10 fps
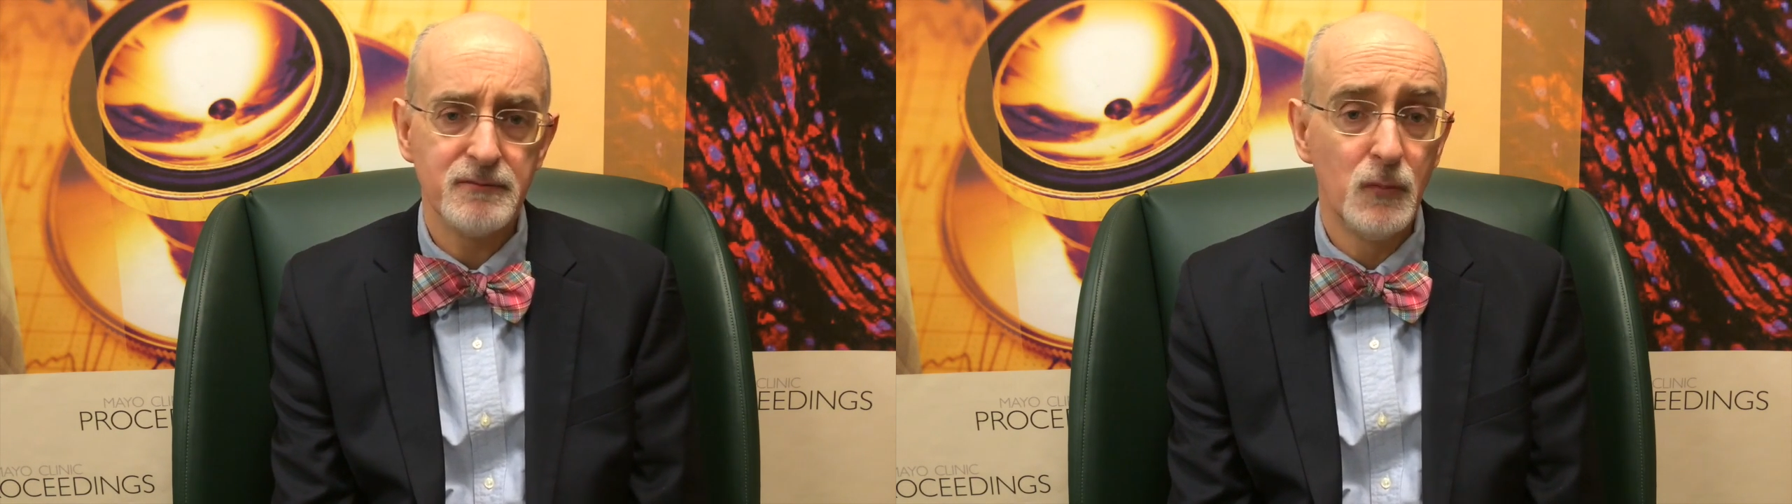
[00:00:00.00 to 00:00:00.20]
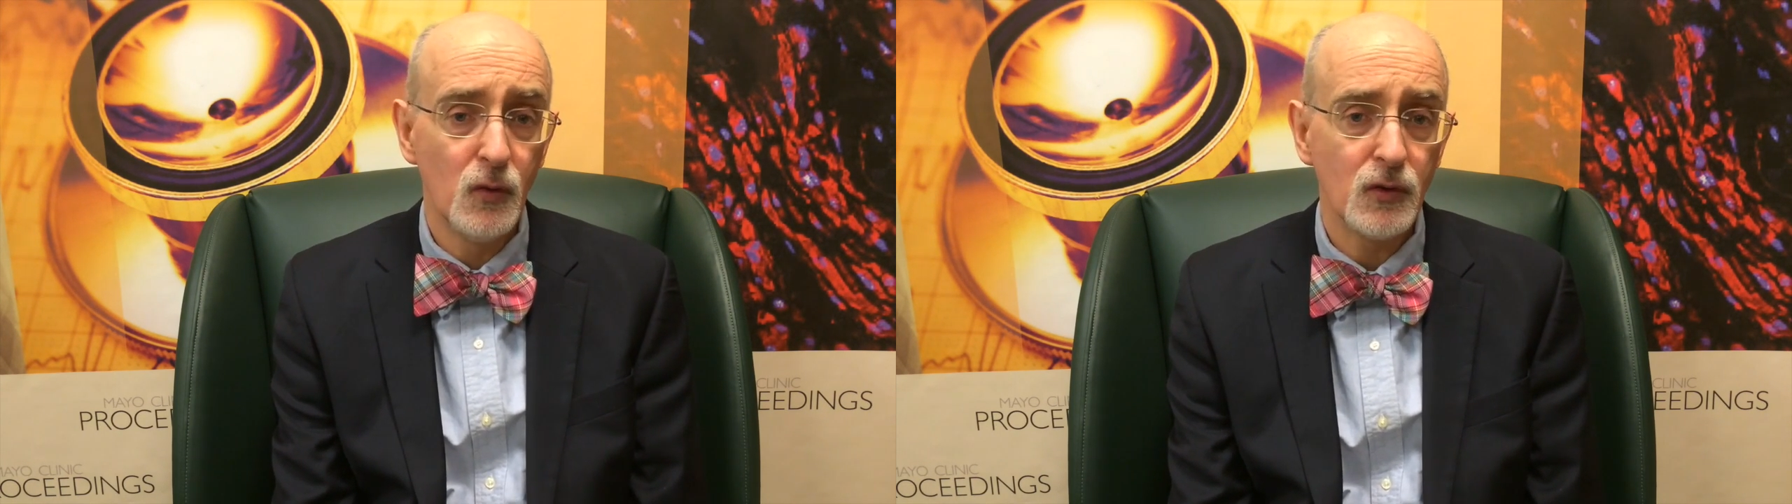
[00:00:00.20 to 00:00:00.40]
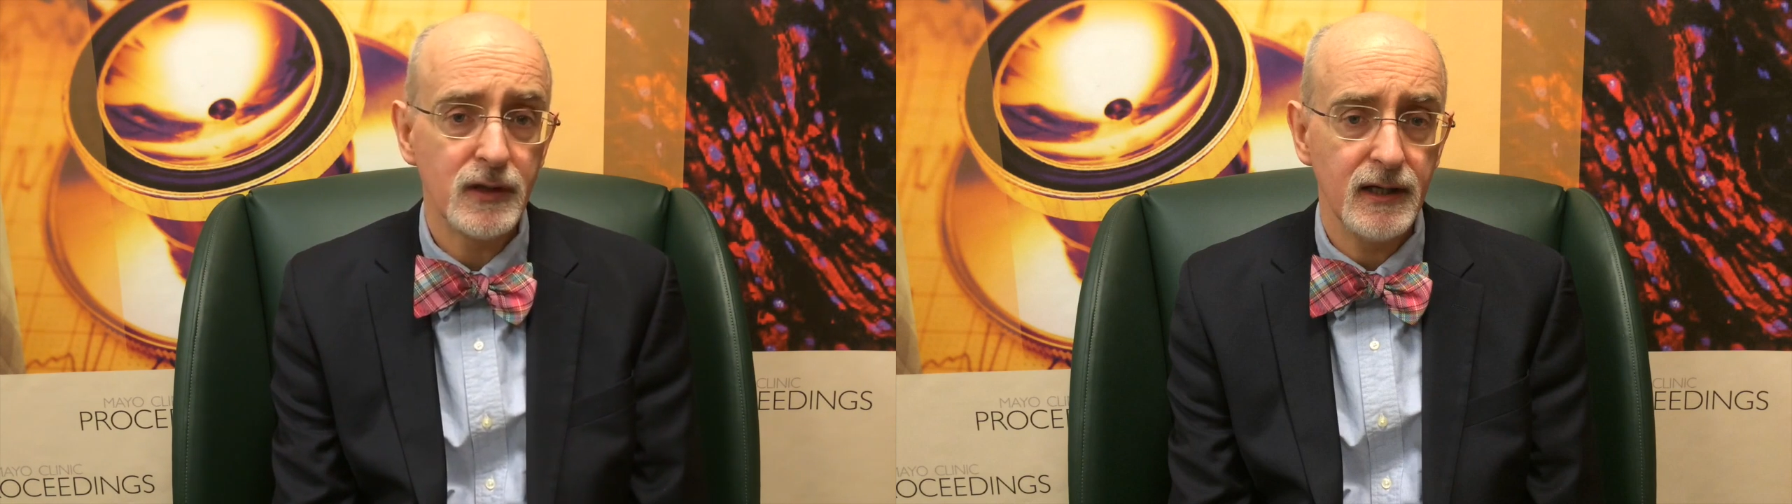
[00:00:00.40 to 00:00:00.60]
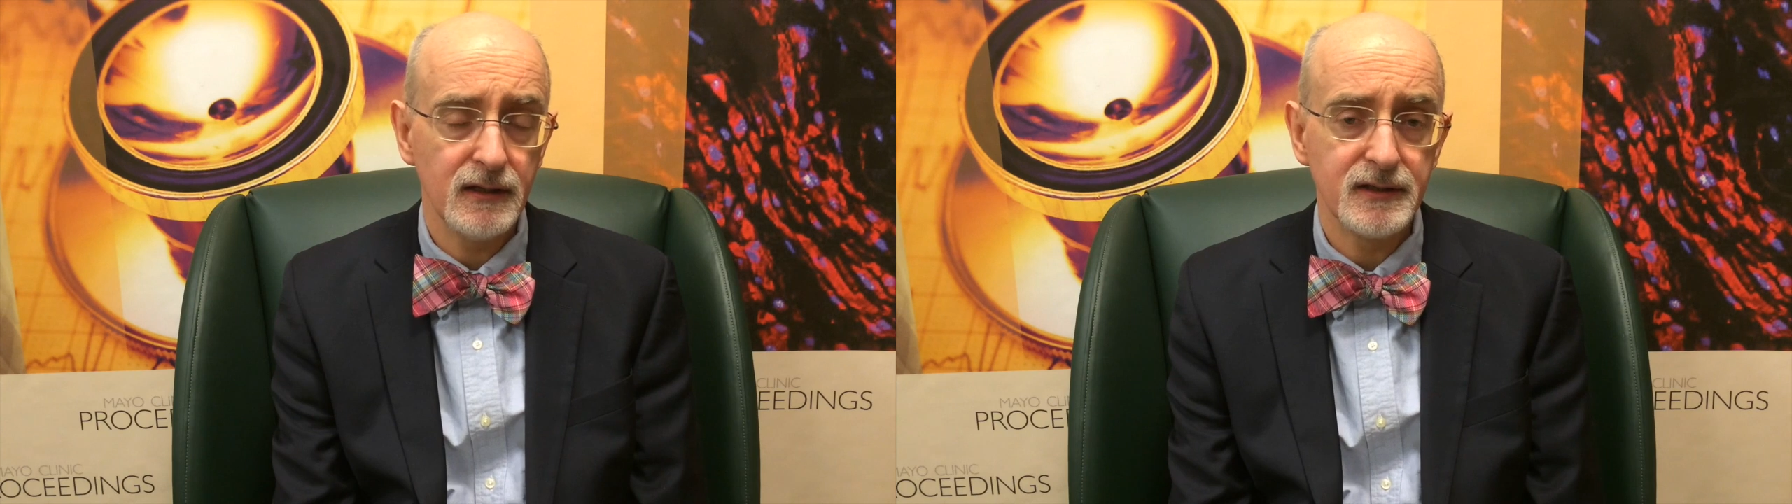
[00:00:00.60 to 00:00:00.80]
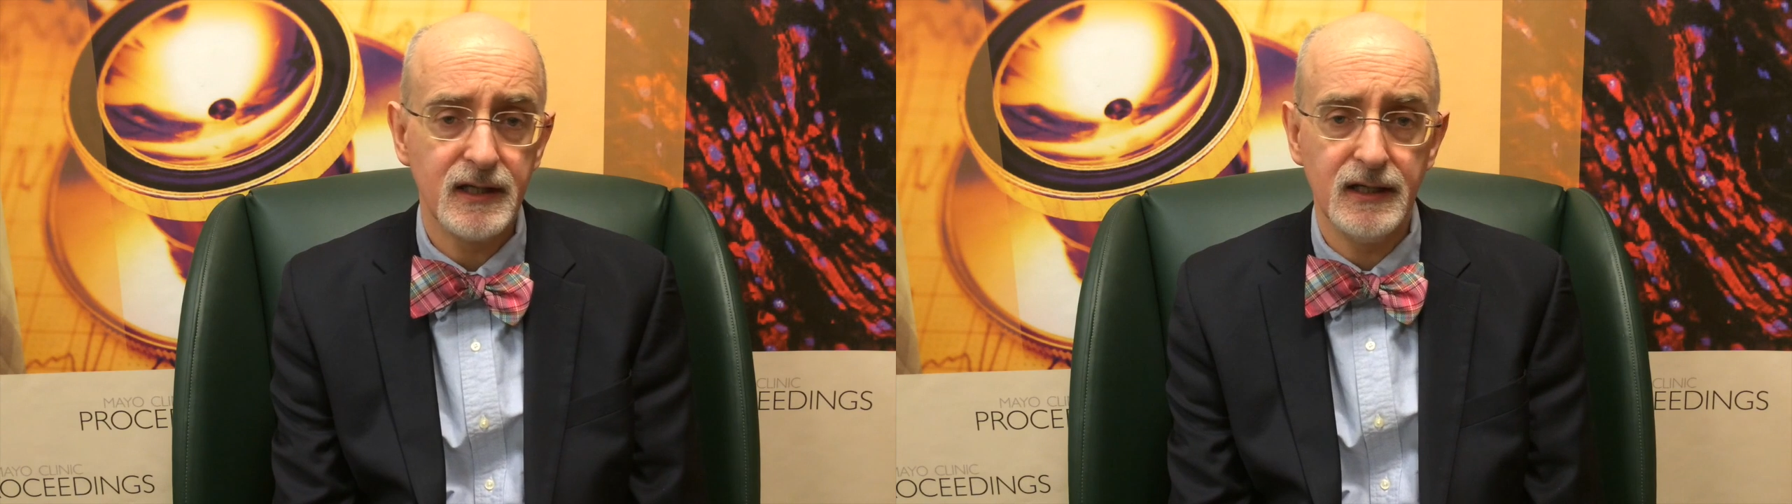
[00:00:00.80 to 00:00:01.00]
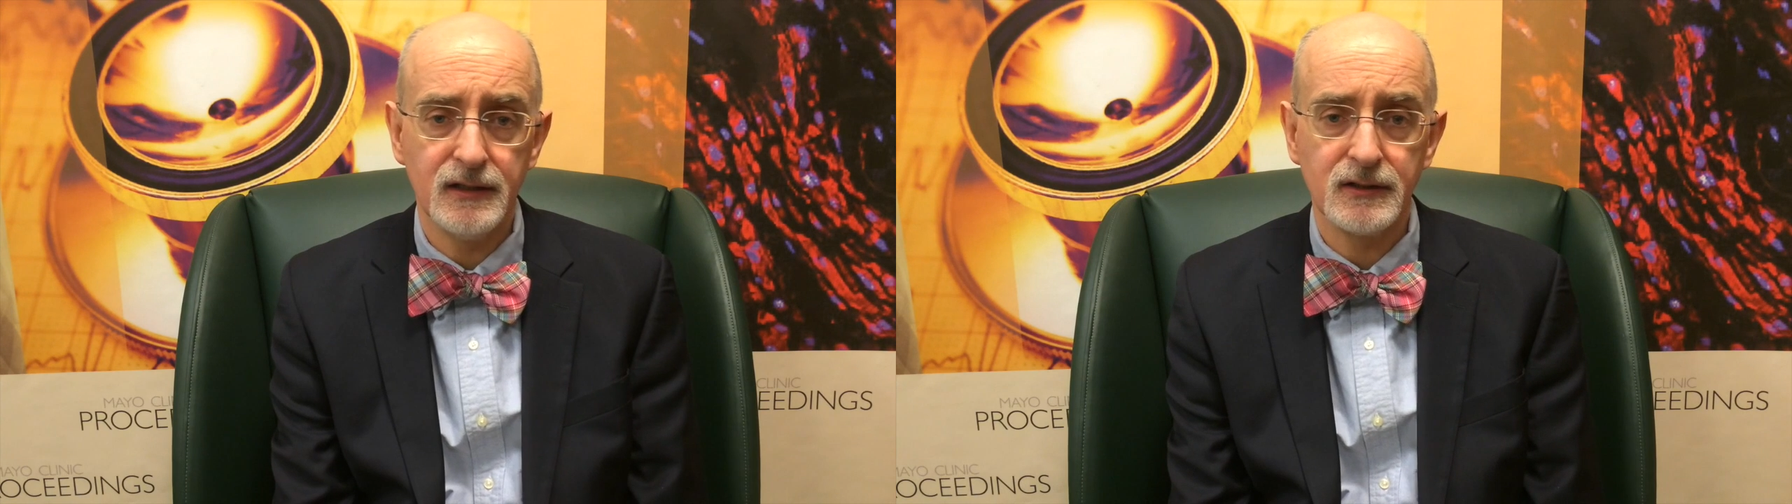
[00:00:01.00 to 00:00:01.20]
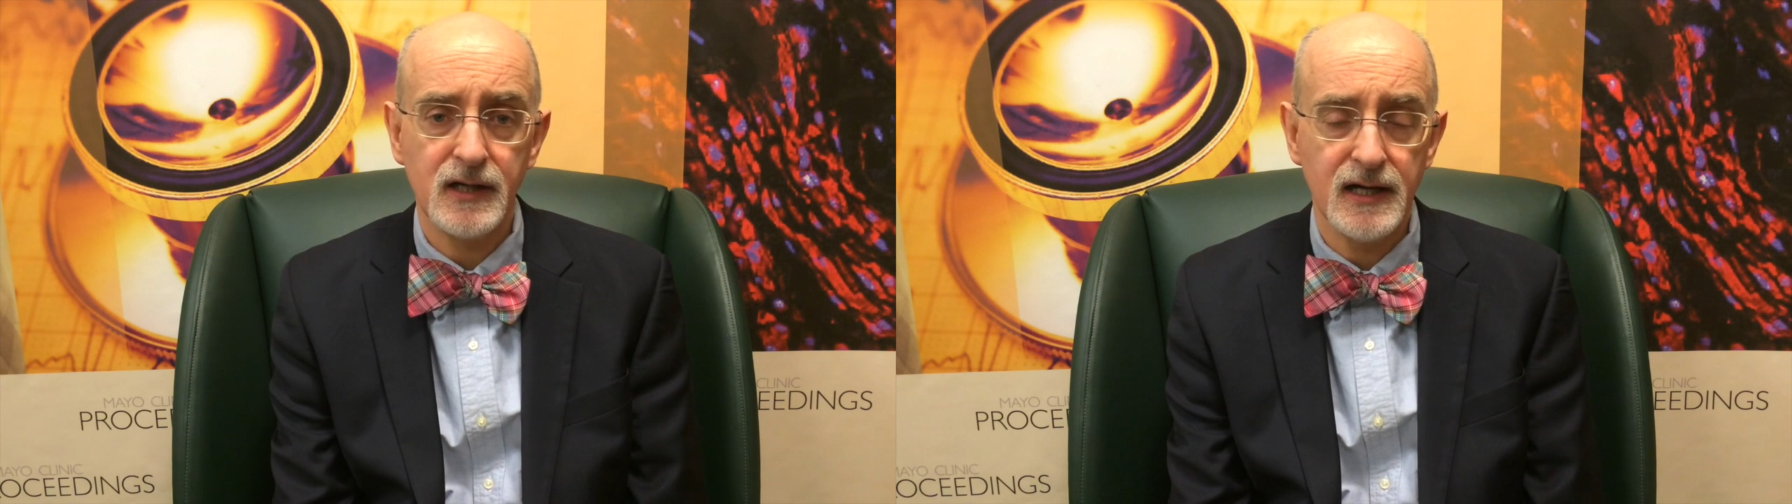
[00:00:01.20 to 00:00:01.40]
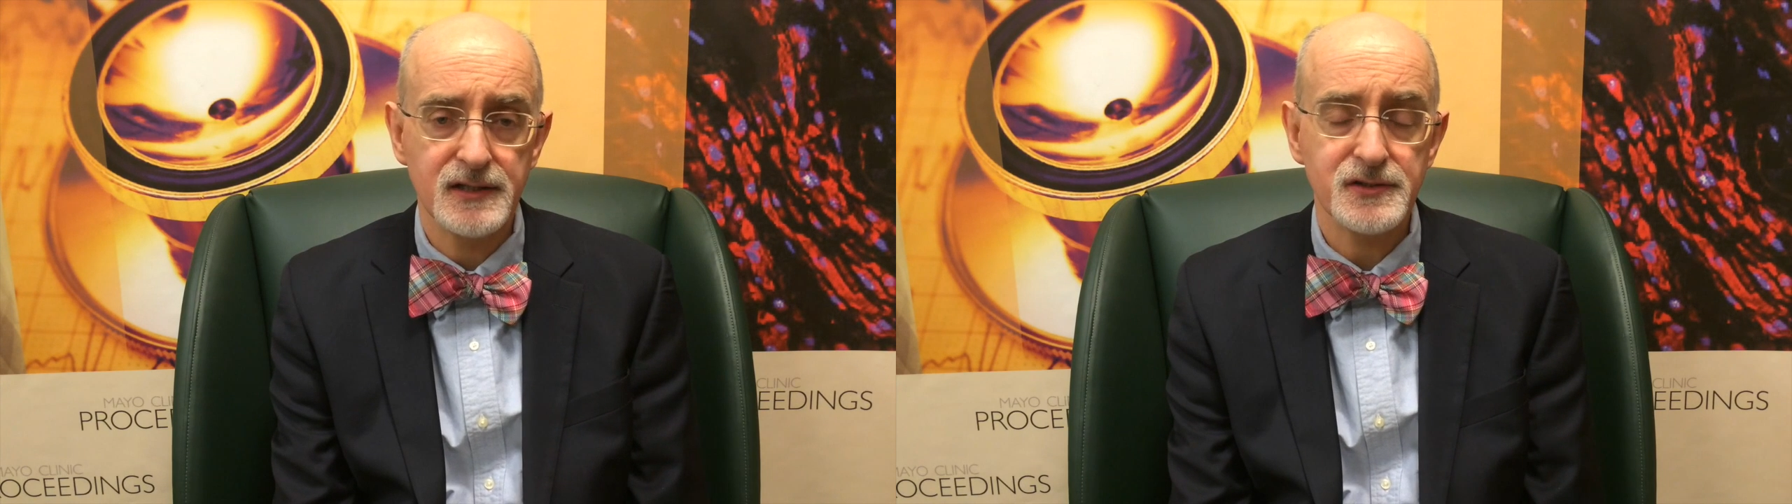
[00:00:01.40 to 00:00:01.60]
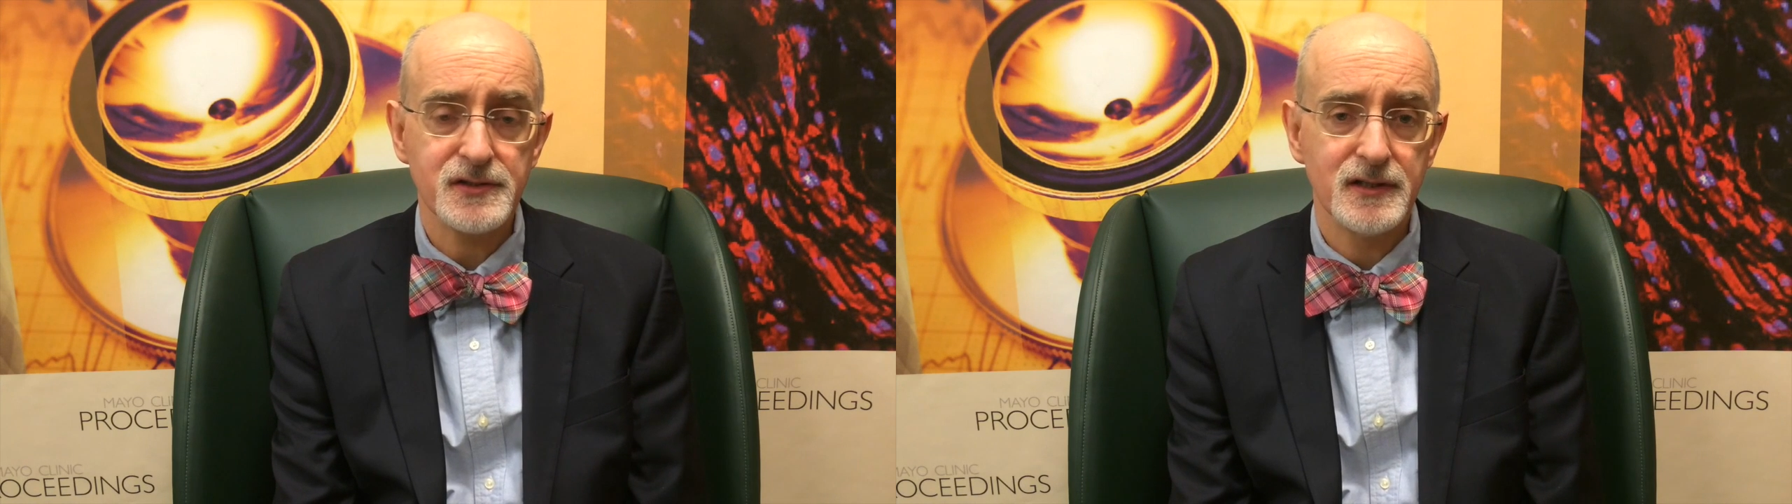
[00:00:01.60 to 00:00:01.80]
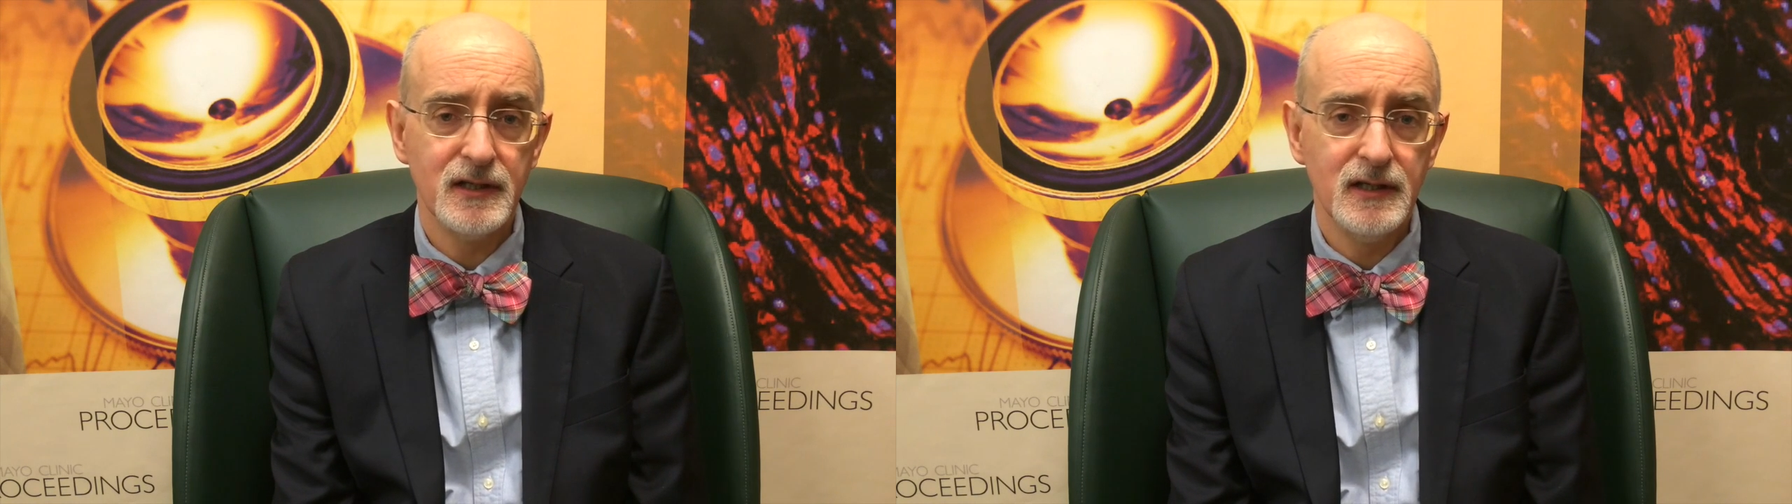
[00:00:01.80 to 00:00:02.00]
more health care costs